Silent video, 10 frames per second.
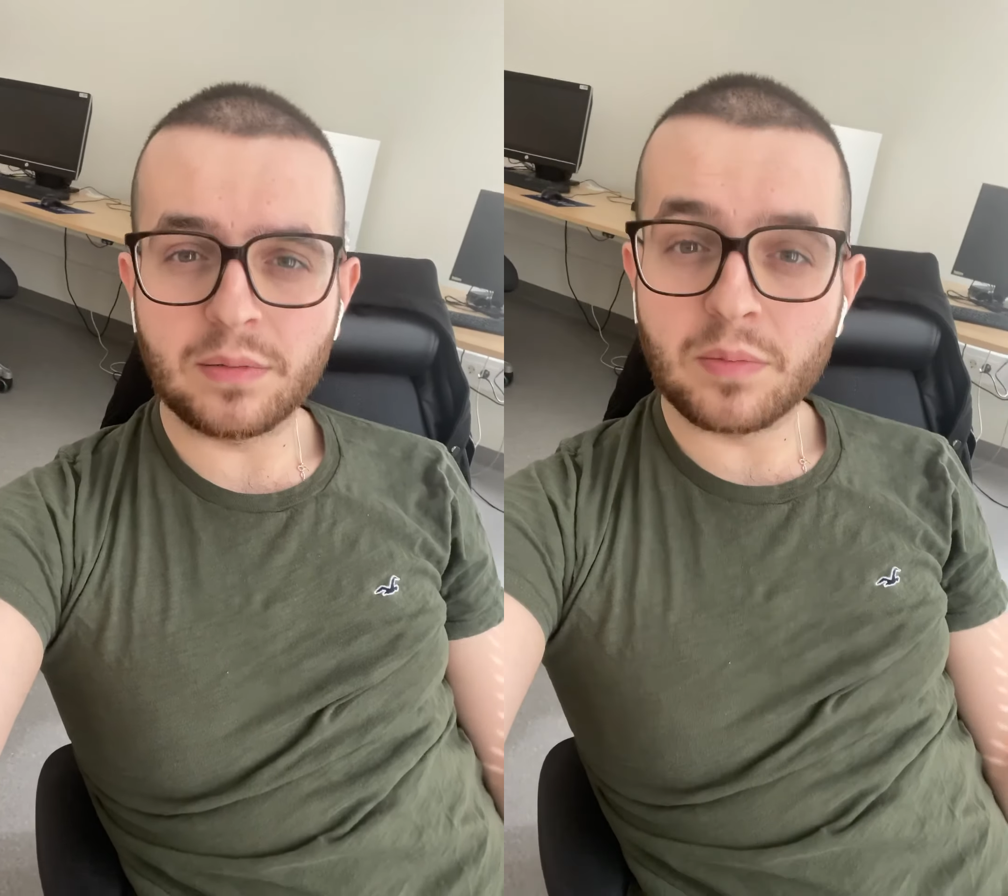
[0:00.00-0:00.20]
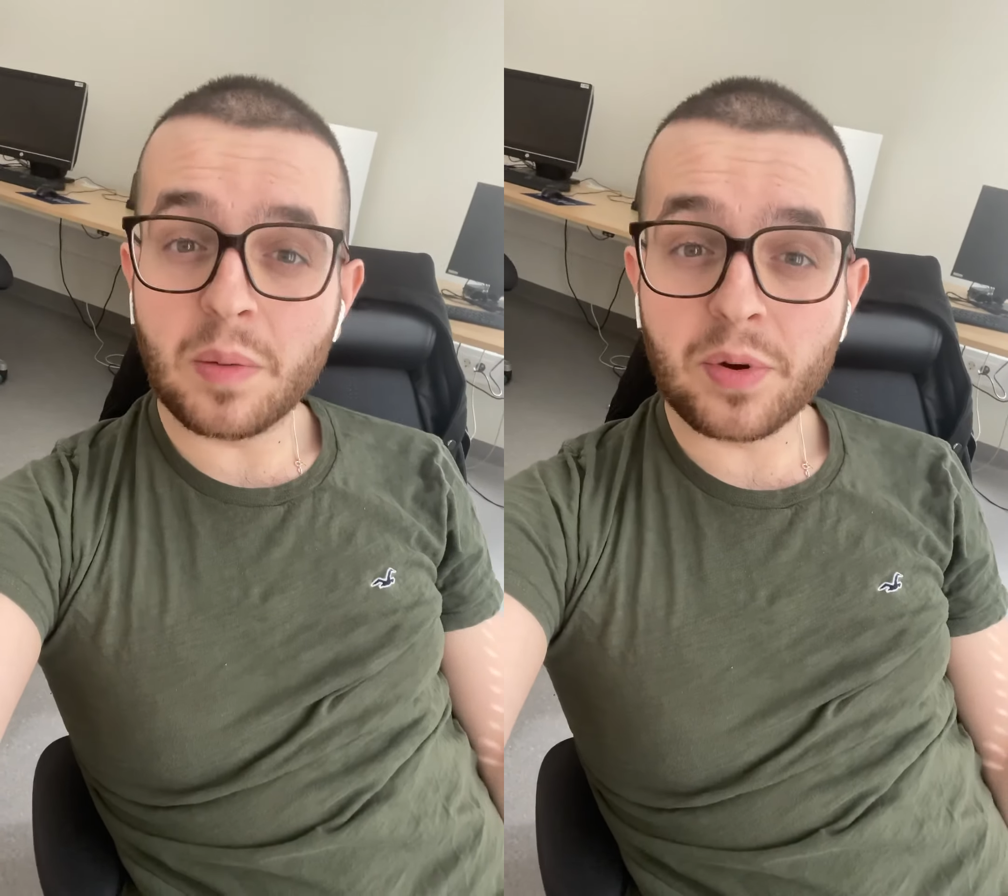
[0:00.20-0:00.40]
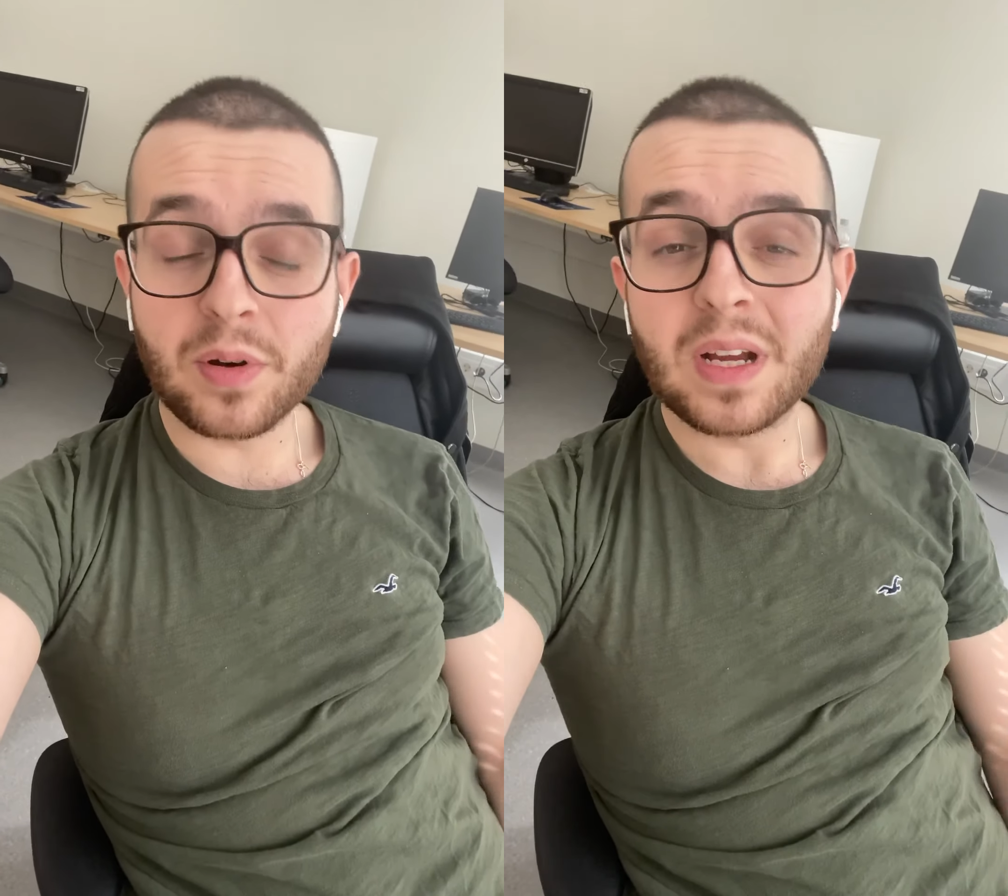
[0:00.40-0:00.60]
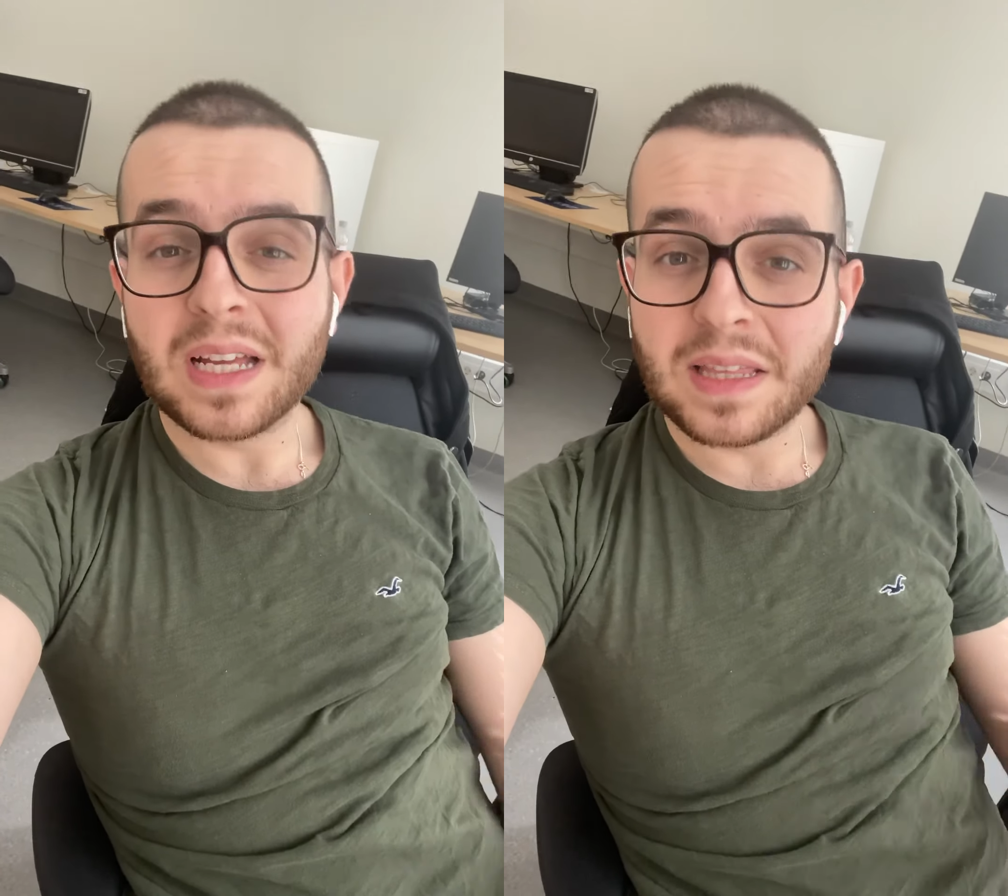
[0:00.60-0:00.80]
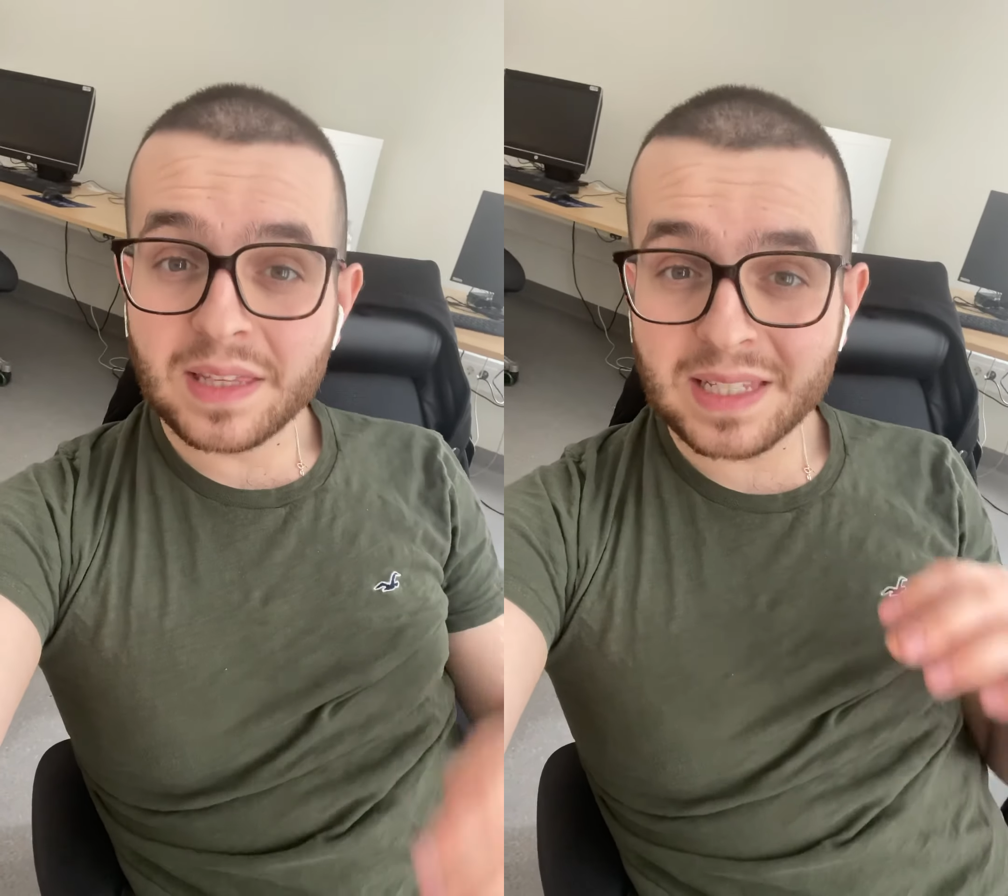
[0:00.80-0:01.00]
Remember,
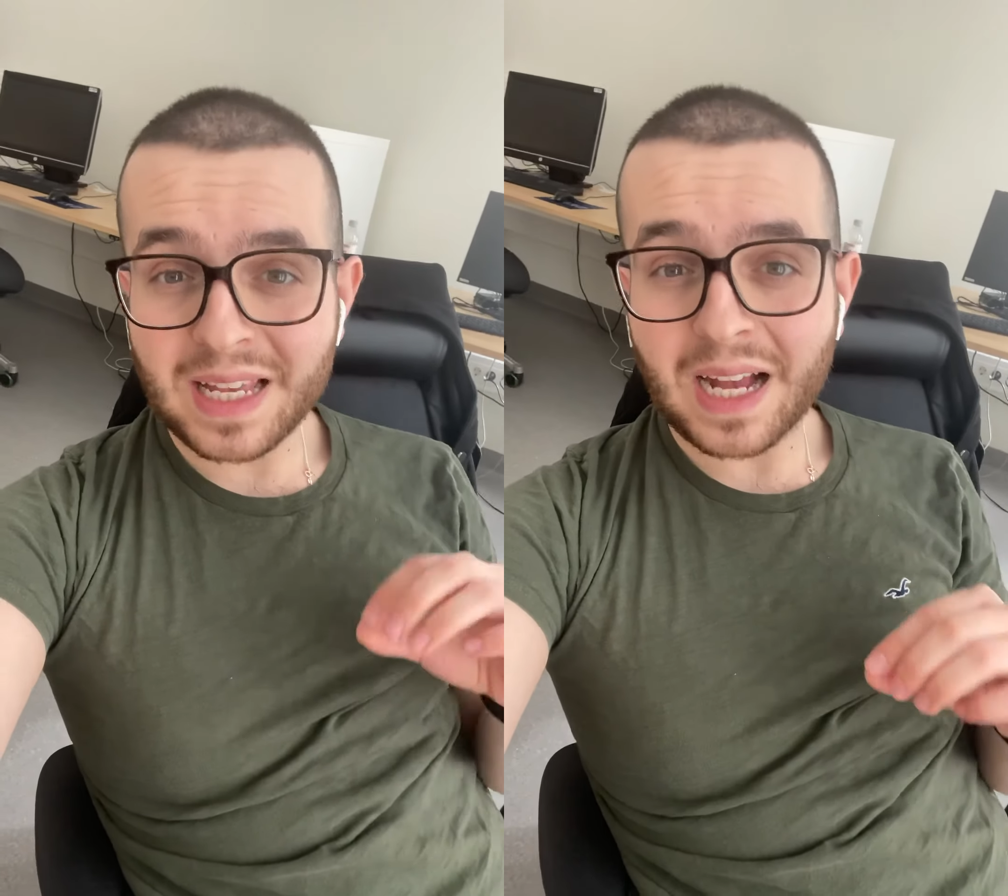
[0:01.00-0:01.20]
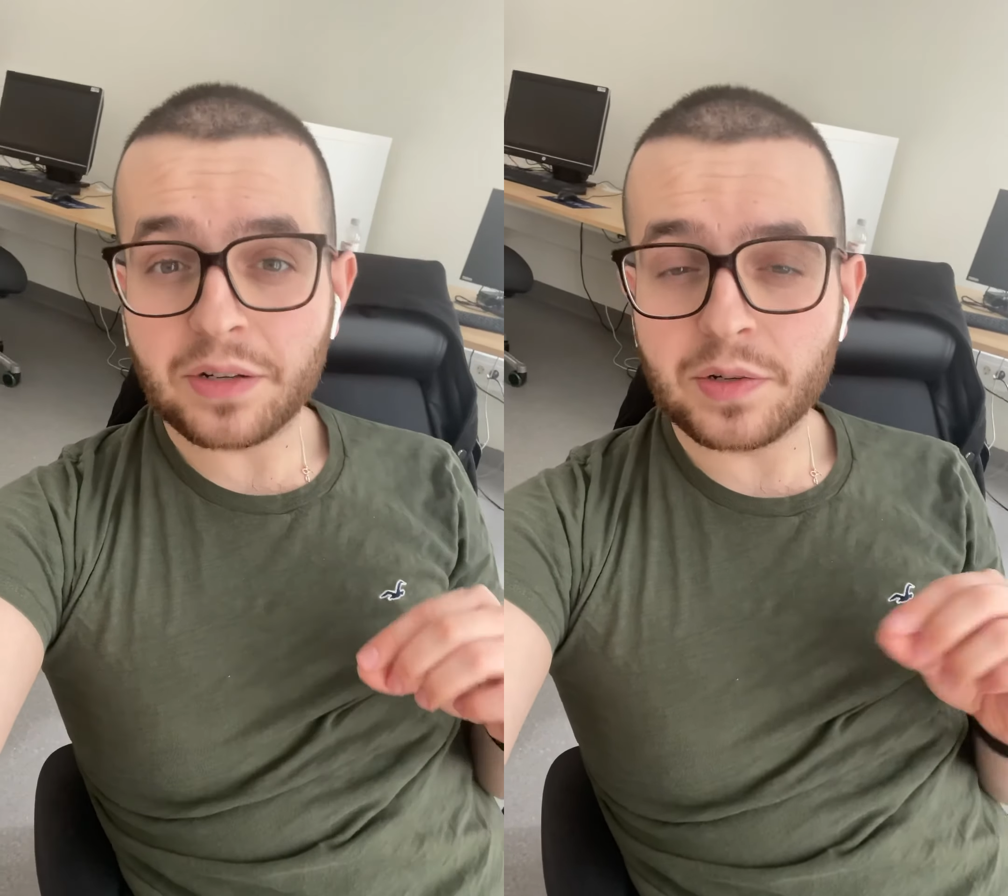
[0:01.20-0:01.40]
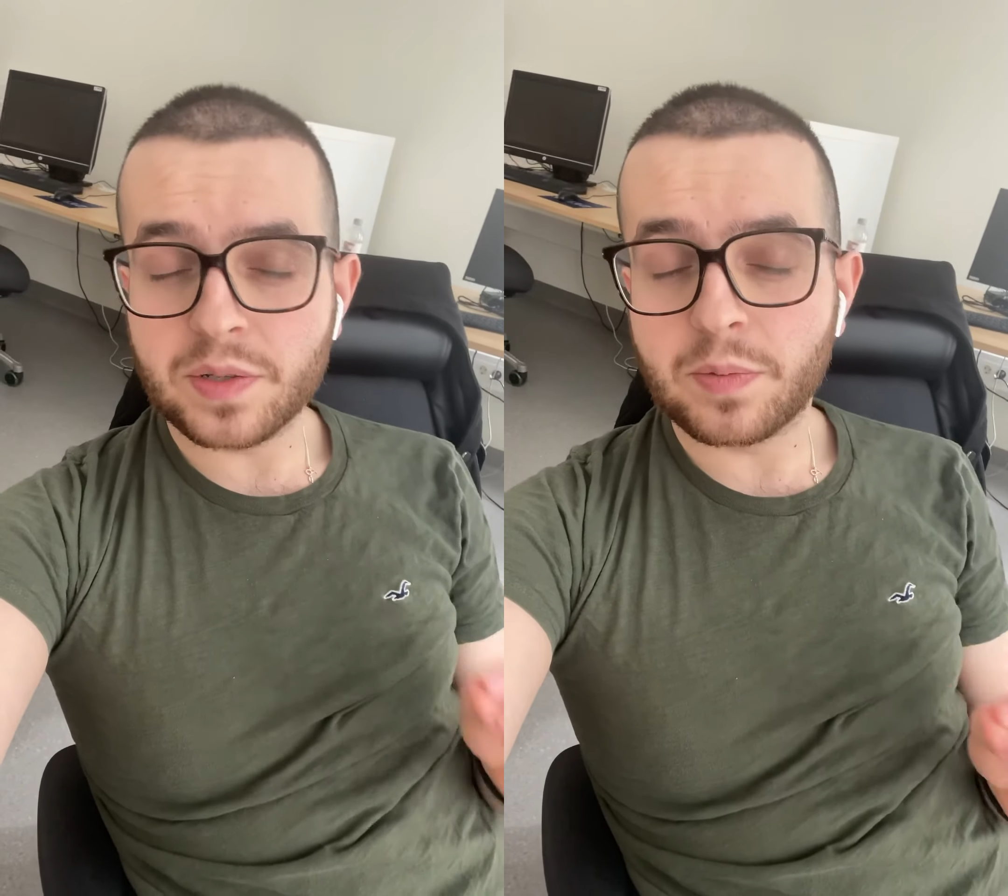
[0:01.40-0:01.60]
this actor is